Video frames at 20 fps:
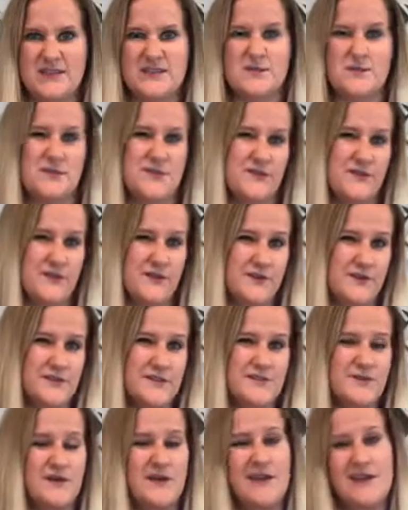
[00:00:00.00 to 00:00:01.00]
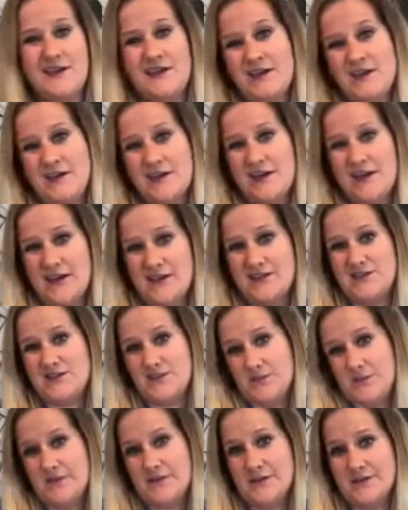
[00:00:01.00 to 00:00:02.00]
customers feel this way. I
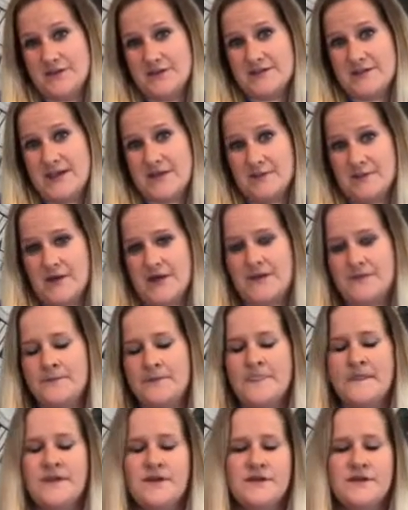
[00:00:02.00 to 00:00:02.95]
assume you feel the same, right?